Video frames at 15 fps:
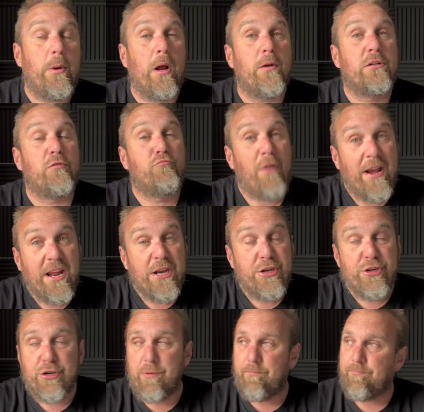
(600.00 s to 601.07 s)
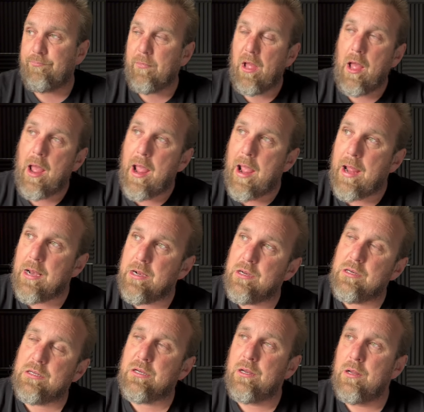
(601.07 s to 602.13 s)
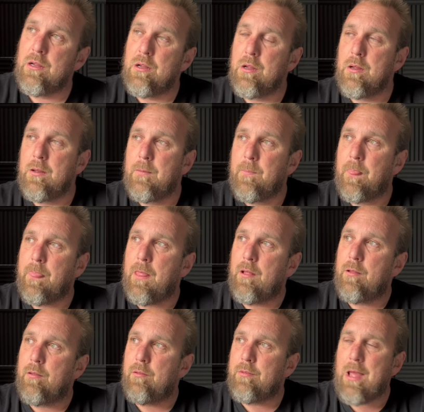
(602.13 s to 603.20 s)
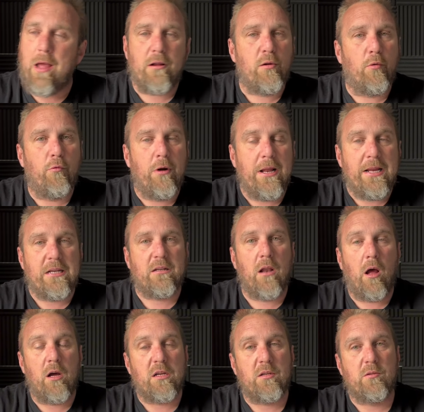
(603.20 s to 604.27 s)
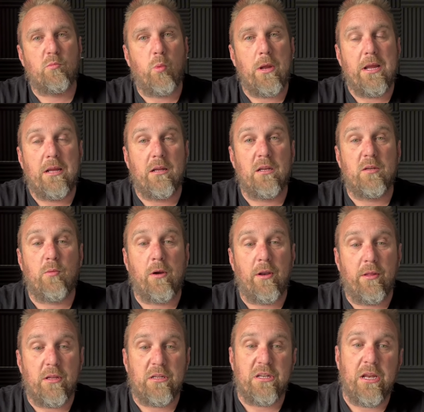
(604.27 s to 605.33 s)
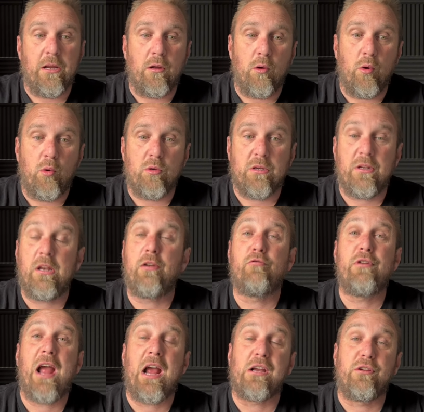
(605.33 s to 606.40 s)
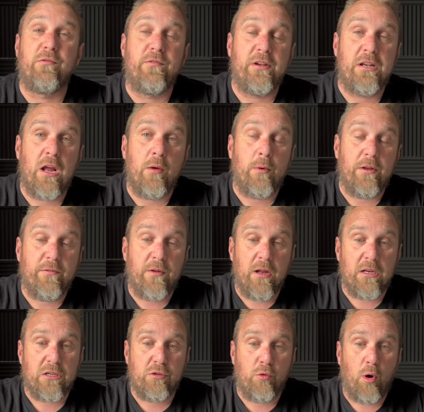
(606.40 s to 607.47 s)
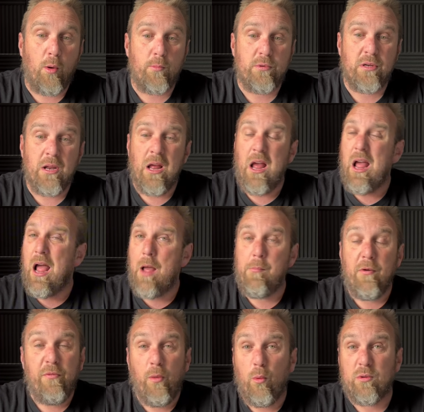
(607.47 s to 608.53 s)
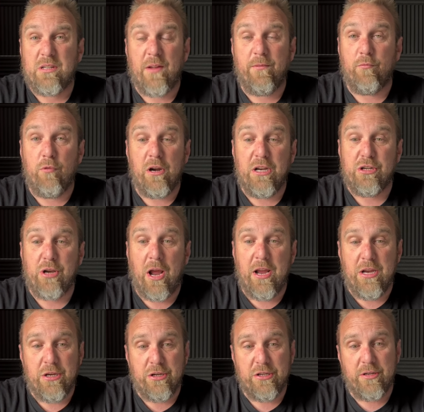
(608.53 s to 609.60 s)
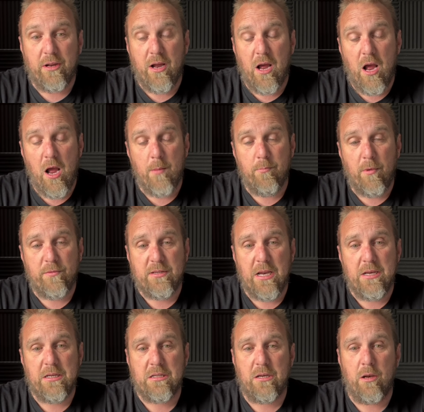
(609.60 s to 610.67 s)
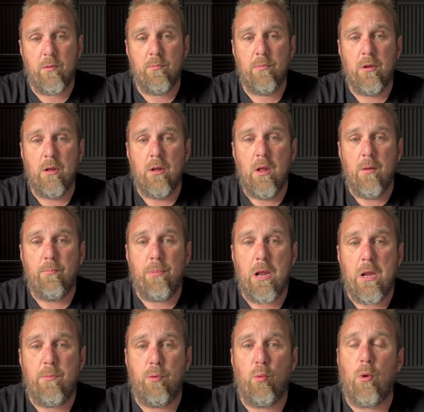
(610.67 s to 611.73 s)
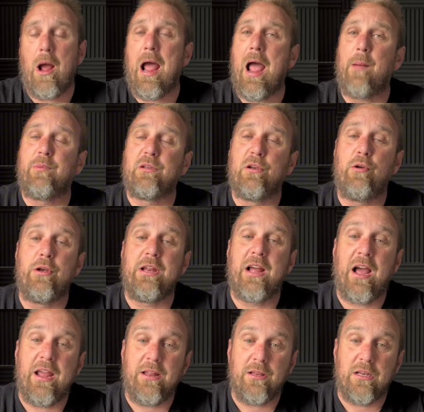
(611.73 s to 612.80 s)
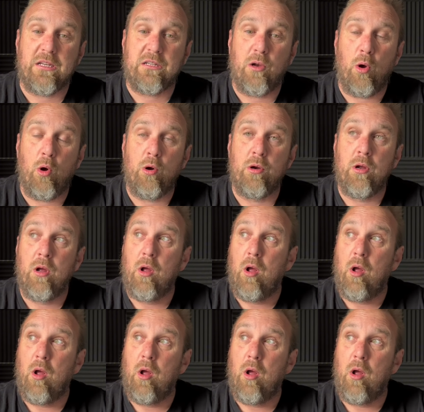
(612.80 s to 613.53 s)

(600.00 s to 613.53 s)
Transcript: going to Wreckage, and that got released last week as one of the singles. I did a reaction video when it first dropped, and my thoughts haven't really changed. I've seen some people absolutely hate this song.